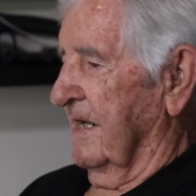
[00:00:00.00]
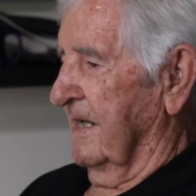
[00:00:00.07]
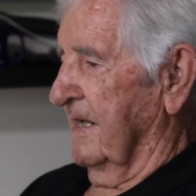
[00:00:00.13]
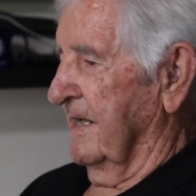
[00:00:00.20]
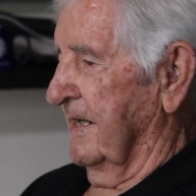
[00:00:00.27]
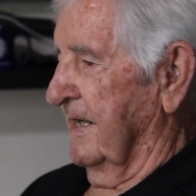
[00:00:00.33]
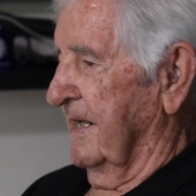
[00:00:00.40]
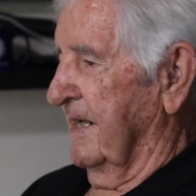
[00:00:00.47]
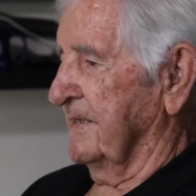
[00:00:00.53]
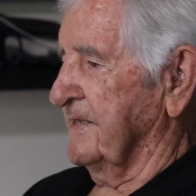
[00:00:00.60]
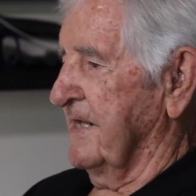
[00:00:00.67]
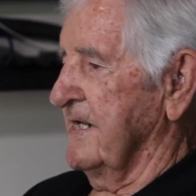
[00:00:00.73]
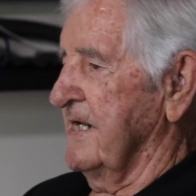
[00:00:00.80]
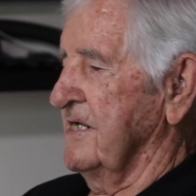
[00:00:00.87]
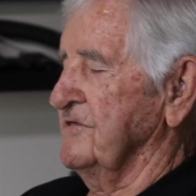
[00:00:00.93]
at
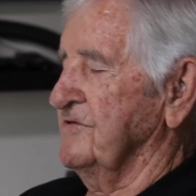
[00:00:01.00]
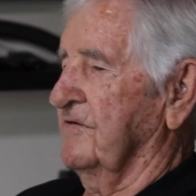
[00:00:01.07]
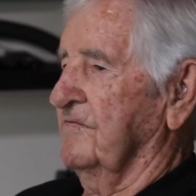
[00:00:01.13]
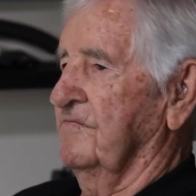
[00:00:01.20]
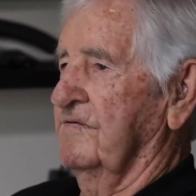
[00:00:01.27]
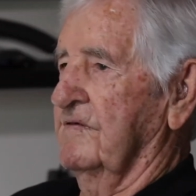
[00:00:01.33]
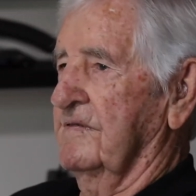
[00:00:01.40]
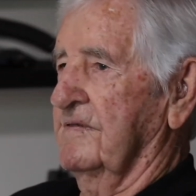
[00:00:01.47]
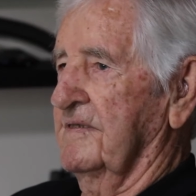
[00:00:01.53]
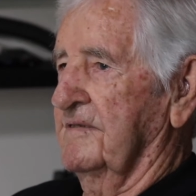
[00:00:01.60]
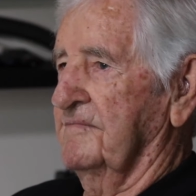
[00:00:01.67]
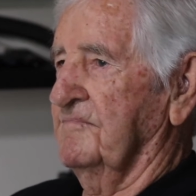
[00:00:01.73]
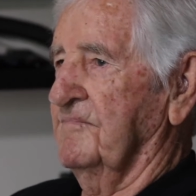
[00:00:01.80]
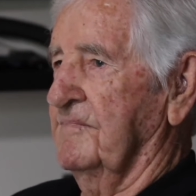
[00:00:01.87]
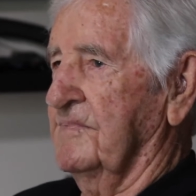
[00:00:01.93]
the age of
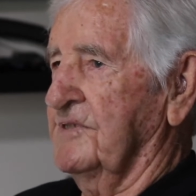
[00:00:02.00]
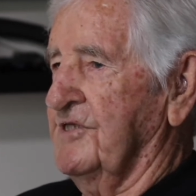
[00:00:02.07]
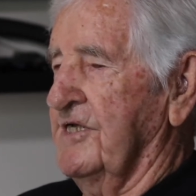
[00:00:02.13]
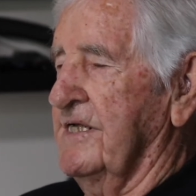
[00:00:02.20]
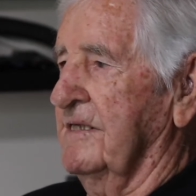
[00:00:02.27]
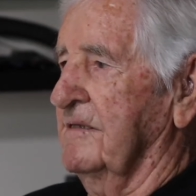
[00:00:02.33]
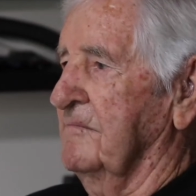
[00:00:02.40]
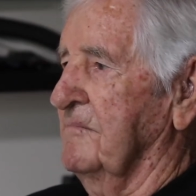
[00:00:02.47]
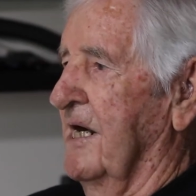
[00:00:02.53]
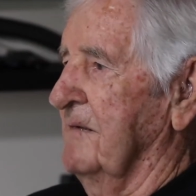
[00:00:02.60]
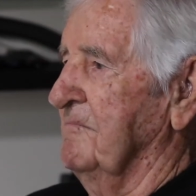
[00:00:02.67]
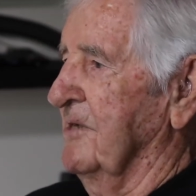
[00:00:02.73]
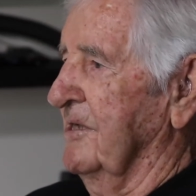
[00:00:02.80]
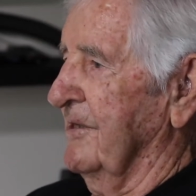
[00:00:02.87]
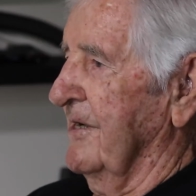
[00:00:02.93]
10, my
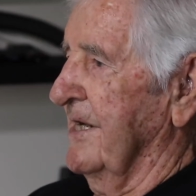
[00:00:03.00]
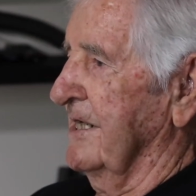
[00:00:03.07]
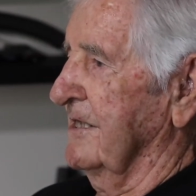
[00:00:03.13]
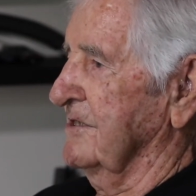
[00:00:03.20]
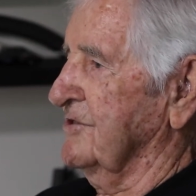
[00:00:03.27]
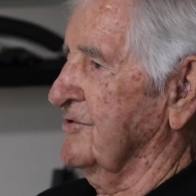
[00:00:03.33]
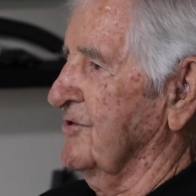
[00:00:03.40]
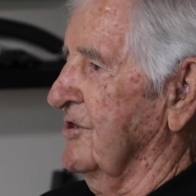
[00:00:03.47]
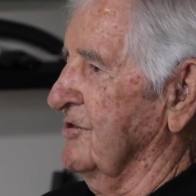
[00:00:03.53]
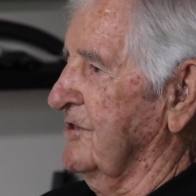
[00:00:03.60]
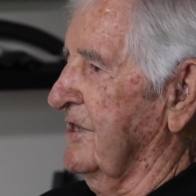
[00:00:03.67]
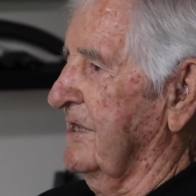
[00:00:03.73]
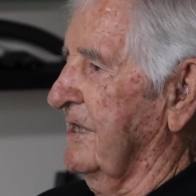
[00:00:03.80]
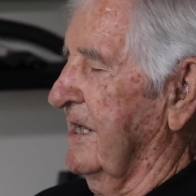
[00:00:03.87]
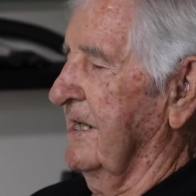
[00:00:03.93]
mother had a stroke,
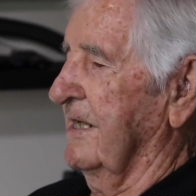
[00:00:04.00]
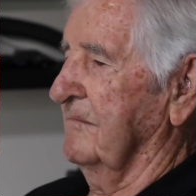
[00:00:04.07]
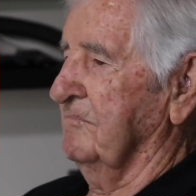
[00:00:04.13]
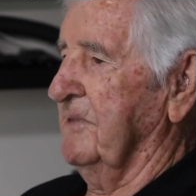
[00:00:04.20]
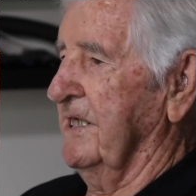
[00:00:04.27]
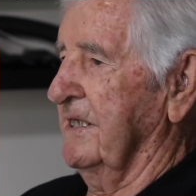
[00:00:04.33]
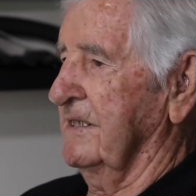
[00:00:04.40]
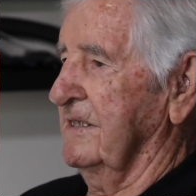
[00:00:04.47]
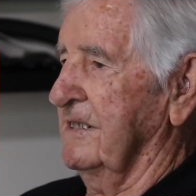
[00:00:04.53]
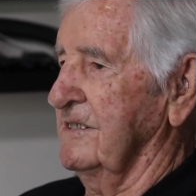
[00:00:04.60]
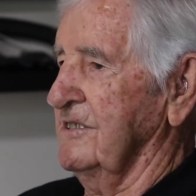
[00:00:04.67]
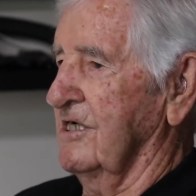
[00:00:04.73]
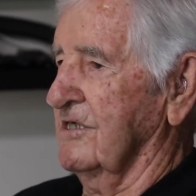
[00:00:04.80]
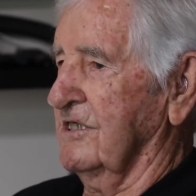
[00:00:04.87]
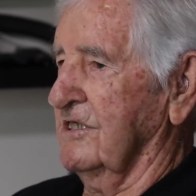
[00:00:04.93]
and being the
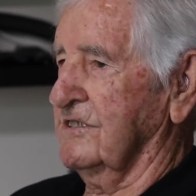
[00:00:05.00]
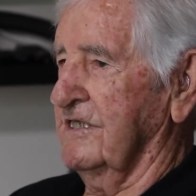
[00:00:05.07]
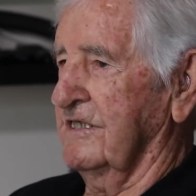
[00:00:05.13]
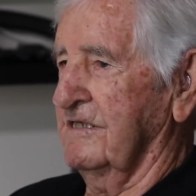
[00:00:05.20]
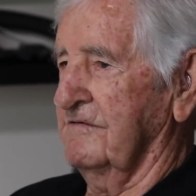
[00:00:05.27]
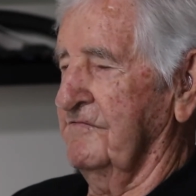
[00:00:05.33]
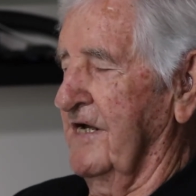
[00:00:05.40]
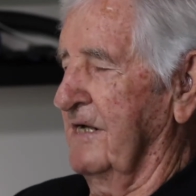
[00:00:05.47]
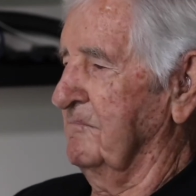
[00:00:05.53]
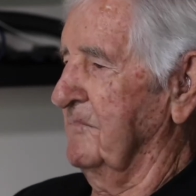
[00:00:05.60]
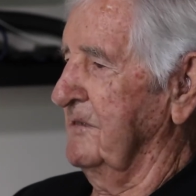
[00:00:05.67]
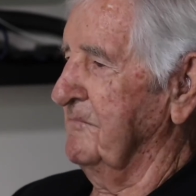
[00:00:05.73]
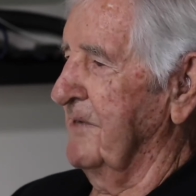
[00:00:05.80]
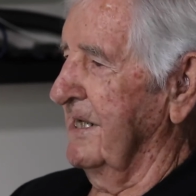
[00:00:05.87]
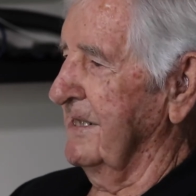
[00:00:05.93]
youngest in the
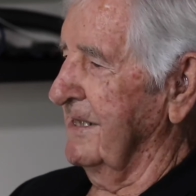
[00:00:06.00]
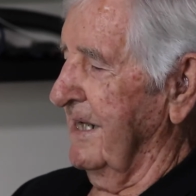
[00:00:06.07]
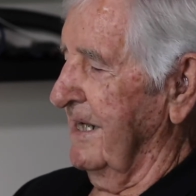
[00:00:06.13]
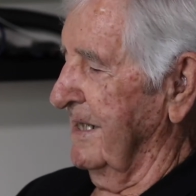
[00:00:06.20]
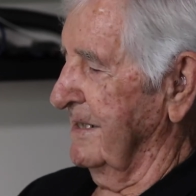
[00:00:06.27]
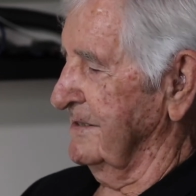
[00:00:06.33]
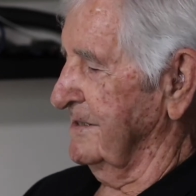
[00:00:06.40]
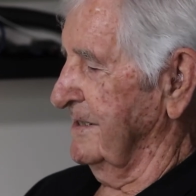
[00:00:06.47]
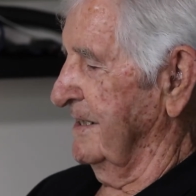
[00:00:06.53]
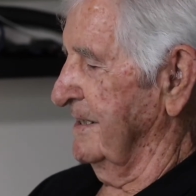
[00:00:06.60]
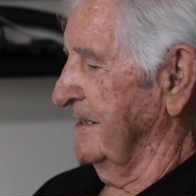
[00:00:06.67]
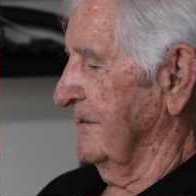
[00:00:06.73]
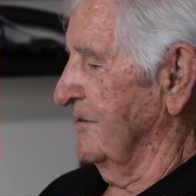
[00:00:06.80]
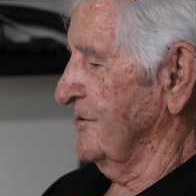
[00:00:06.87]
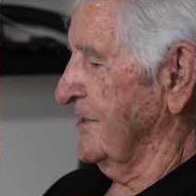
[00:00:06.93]
family, my dad
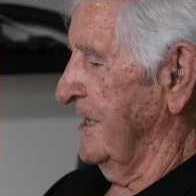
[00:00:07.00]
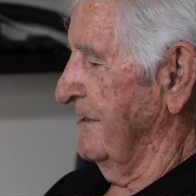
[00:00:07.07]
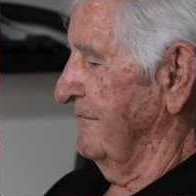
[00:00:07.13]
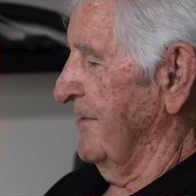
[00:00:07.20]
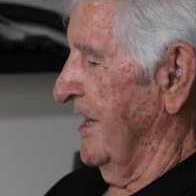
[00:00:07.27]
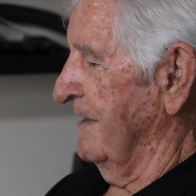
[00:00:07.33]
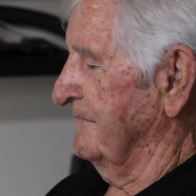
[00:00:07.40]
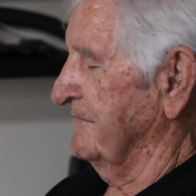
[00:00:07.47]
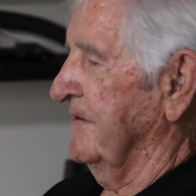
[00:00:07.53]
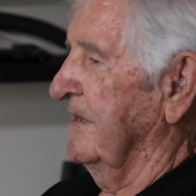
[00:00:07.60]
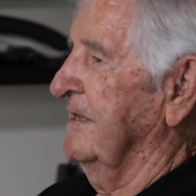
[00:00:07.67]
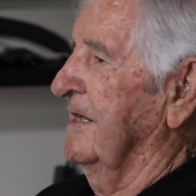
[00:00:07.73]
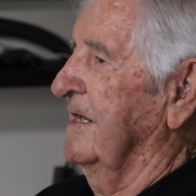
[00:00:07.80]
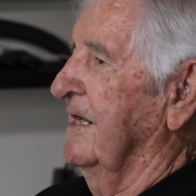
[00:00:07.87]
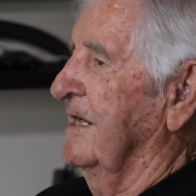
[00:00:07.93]
said, "Okay, Ralph,
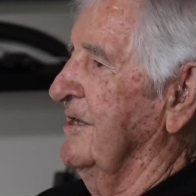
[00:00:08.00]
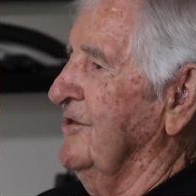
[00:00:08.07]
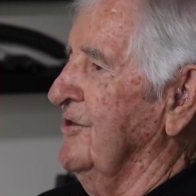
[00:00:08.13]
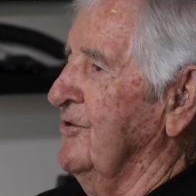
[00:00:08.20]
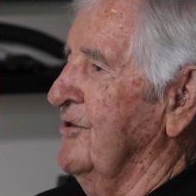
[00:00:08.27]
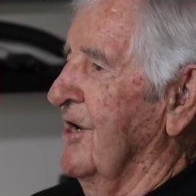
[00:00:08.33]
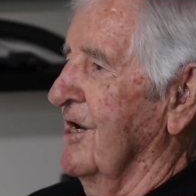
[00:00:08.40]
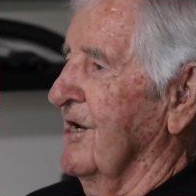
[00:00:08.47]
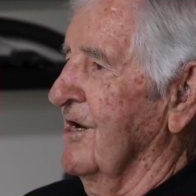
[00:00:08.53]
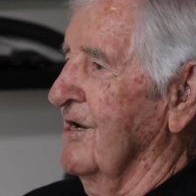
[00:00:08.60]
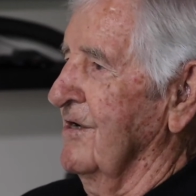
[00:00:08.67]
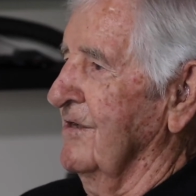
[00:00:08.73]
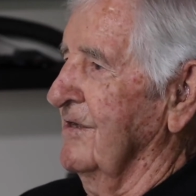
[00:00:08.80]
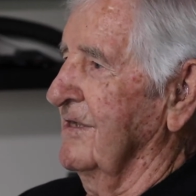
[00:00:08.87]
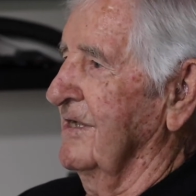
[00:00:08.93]
you
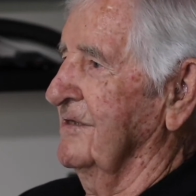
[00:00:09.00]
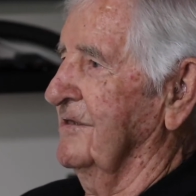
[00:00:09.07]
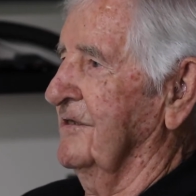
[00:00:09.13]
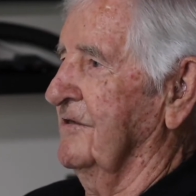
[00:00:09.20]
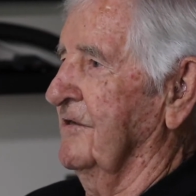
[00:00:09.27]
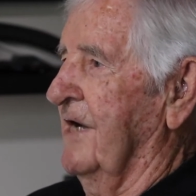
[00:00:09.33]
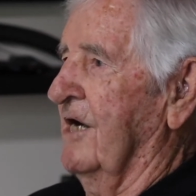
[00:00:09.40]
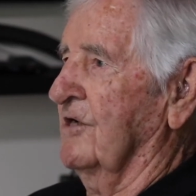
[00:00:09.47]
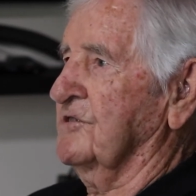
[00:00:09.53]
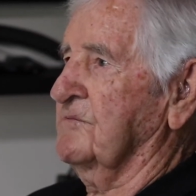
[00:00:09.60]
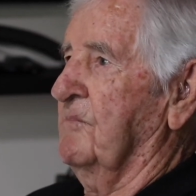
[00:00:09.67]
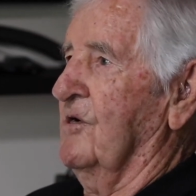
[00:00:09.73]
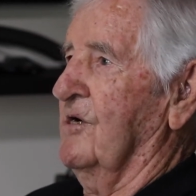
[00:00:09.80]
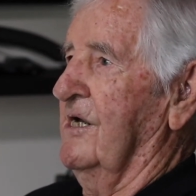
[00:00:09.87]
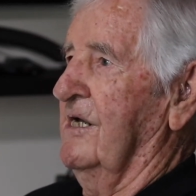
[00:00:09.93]
are the
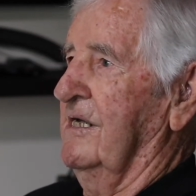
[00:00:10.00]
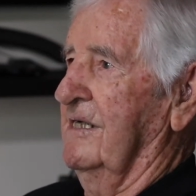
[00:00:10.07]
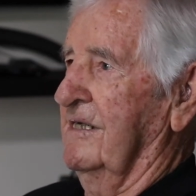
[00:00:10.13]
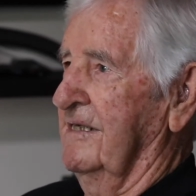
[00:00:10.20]
houseboy."